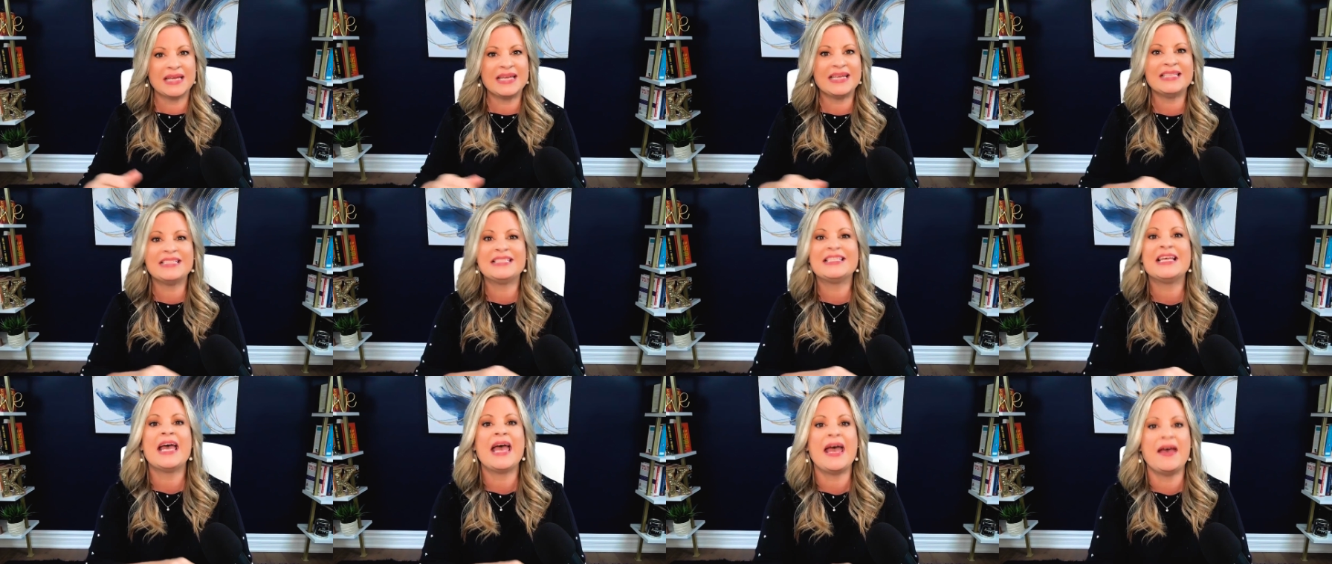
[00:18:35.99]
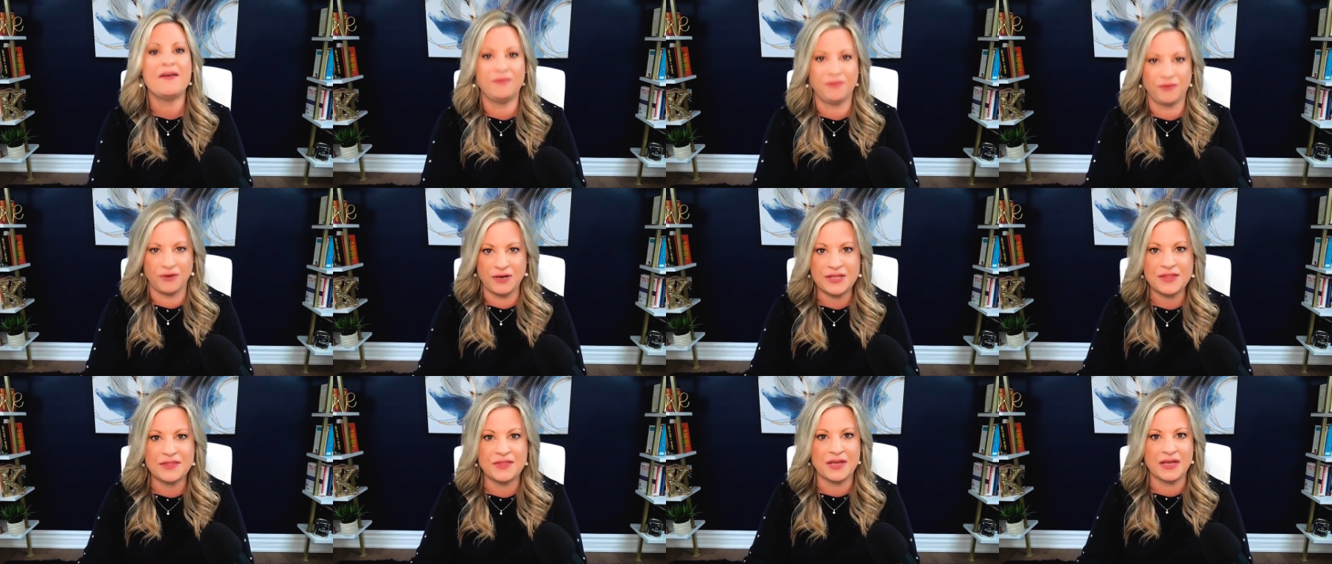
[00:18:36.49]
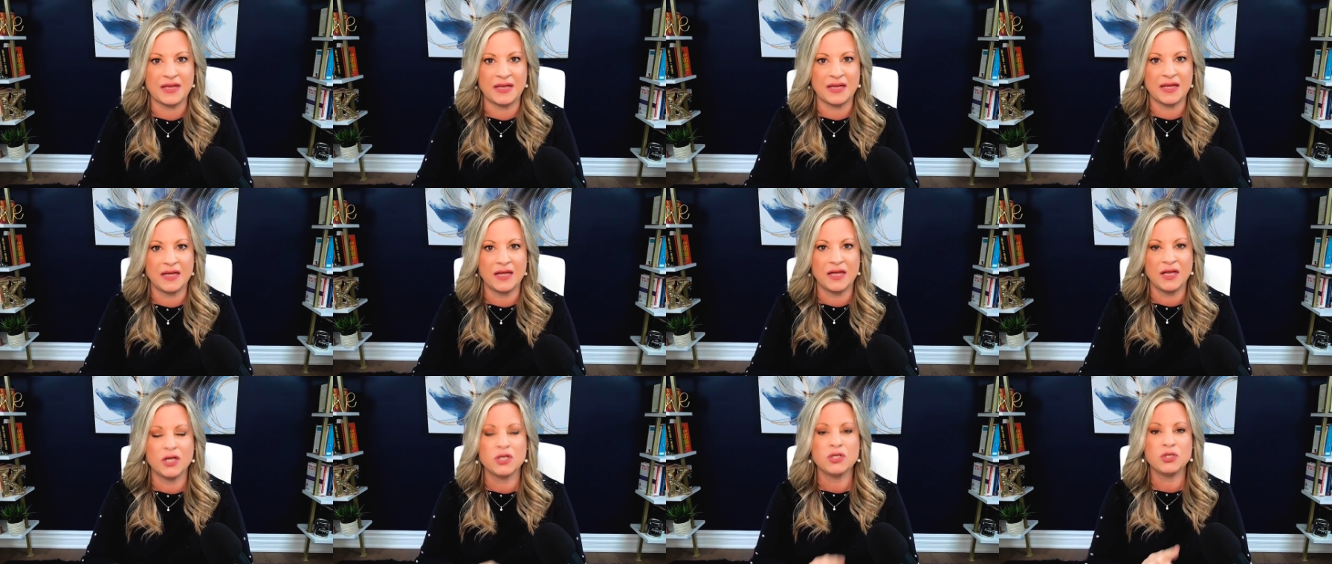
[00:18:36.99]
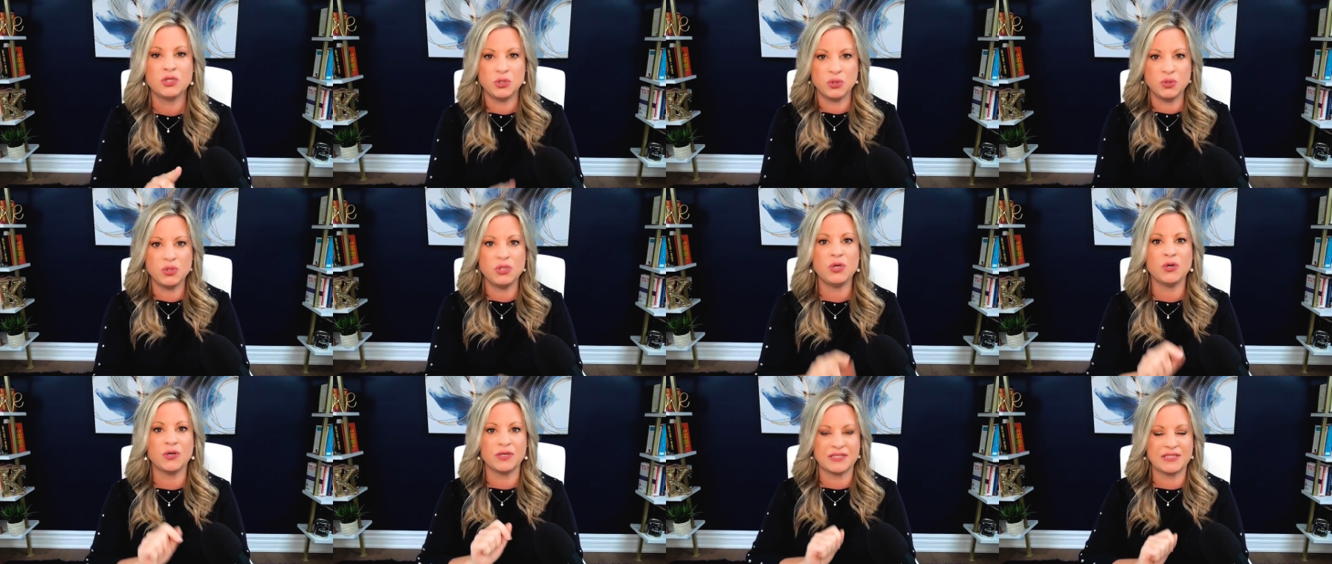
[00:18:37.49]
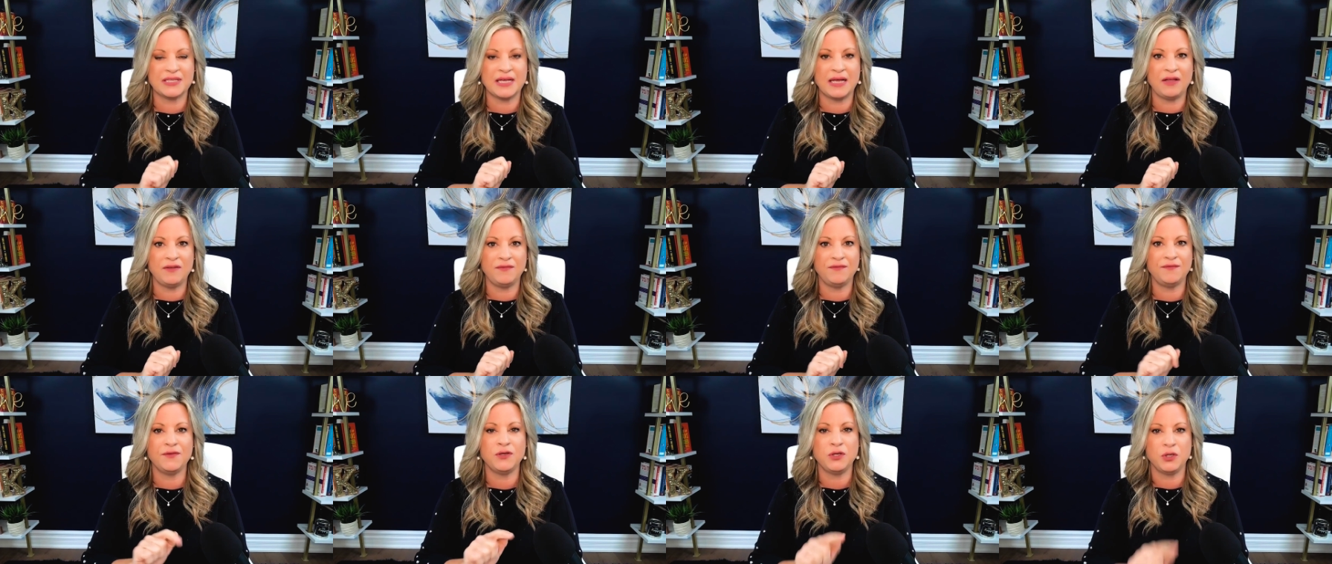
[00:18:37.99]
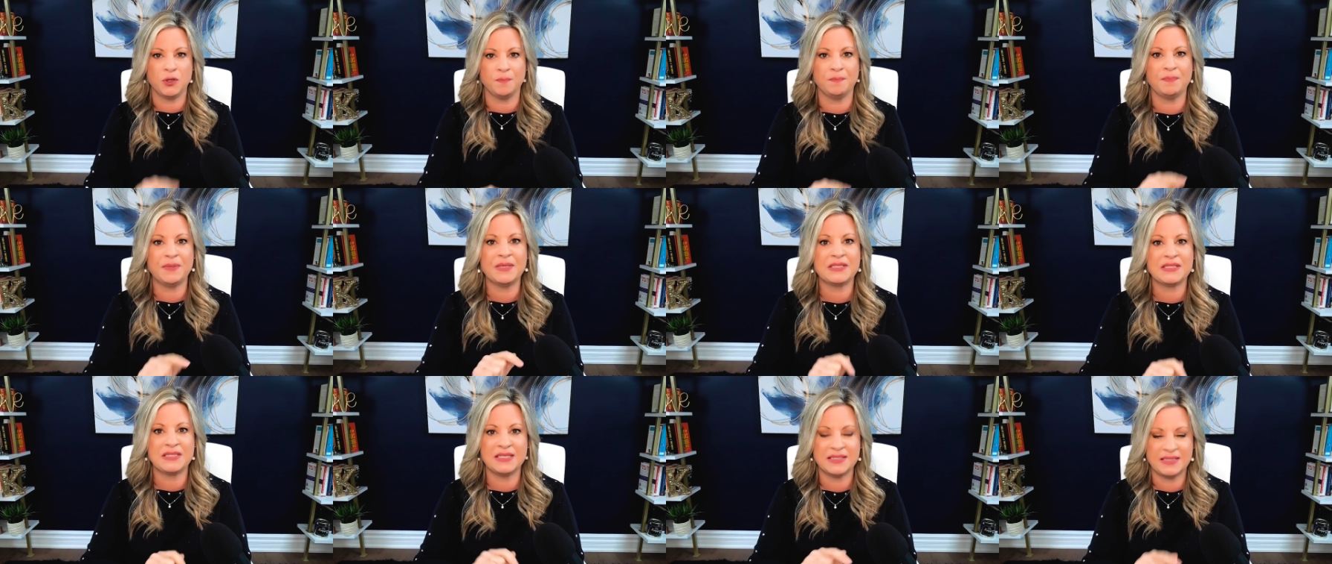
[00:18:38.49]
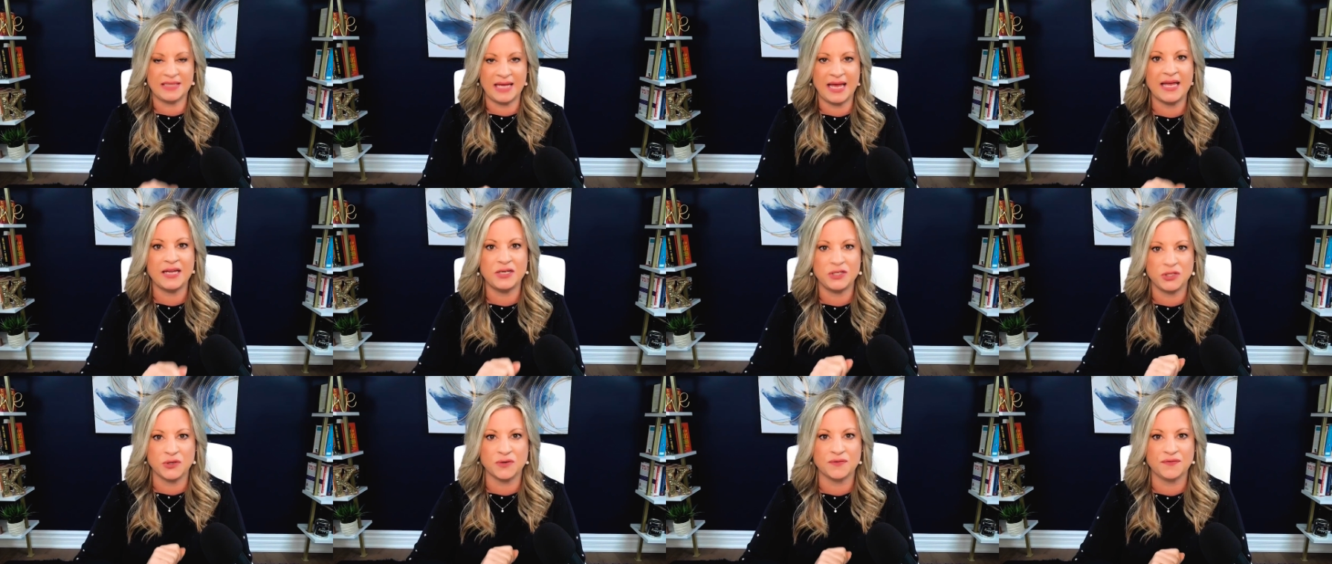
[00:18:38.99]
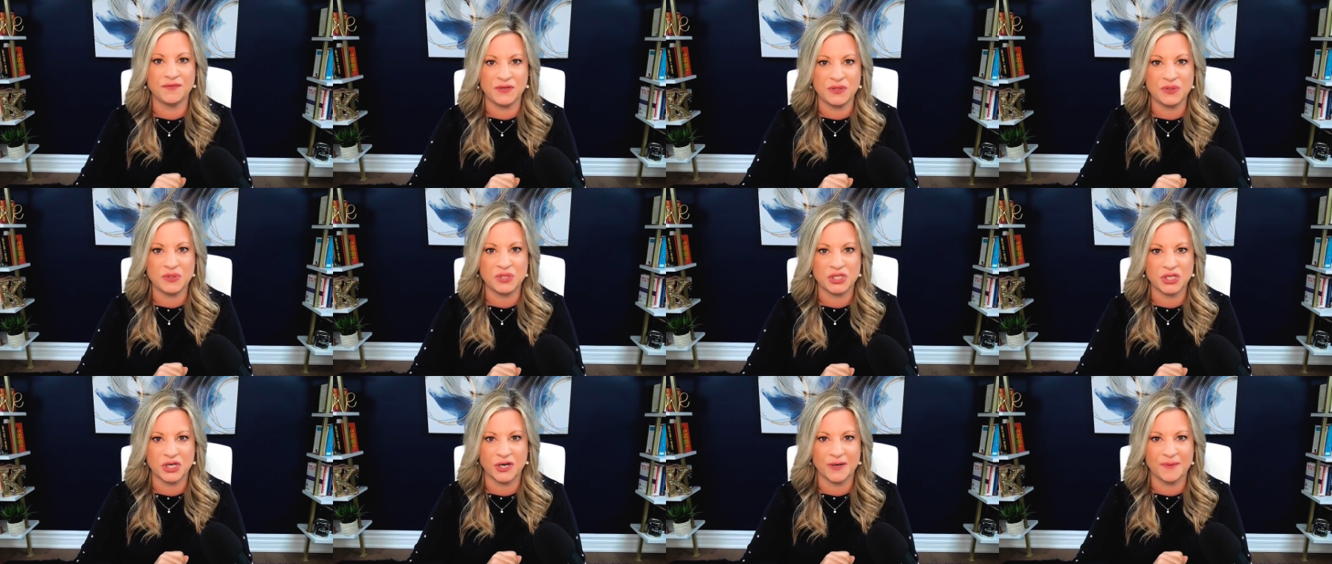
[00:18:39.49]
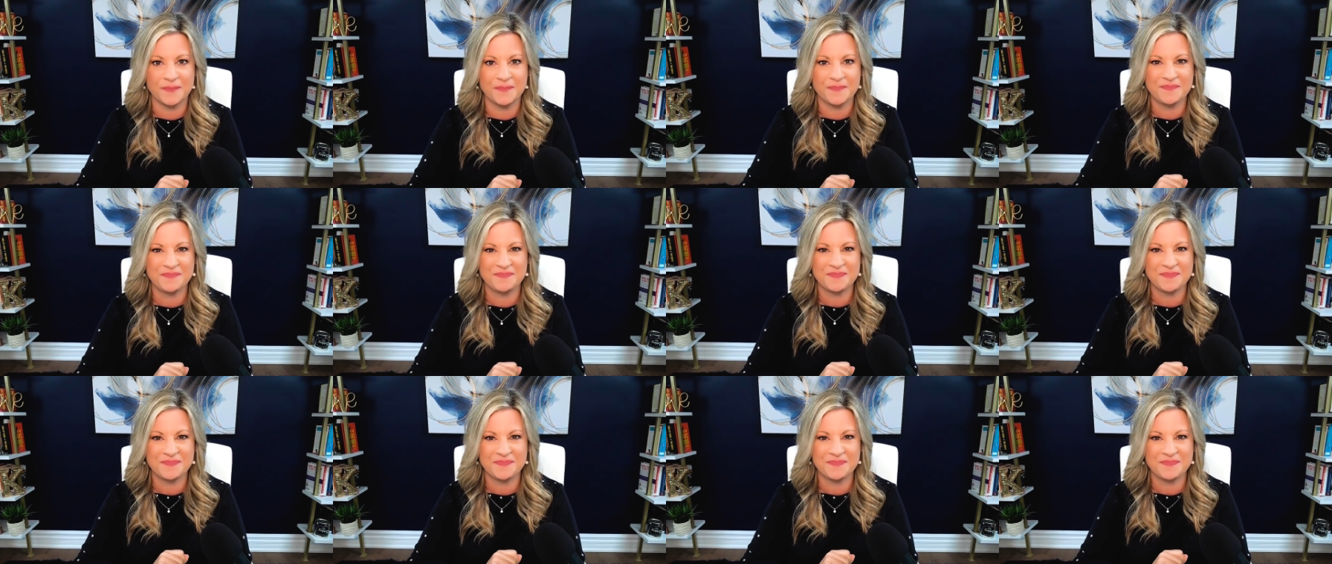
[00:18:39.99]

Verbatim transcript: is everything to yourself, your business, and your future.